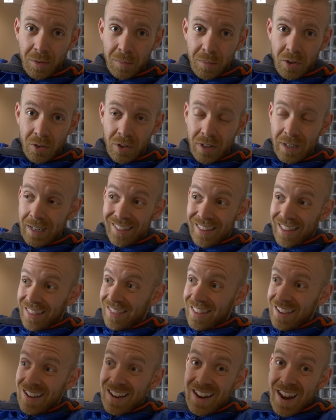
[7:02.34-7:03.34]
community
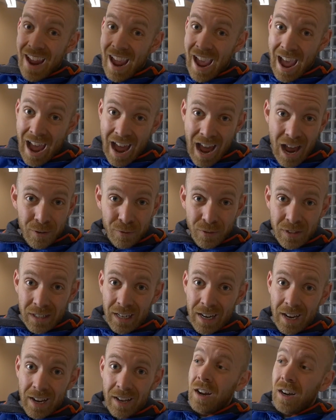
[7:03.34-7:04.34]
that they have to
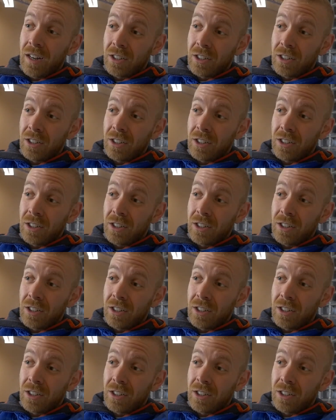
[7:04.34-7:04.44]
get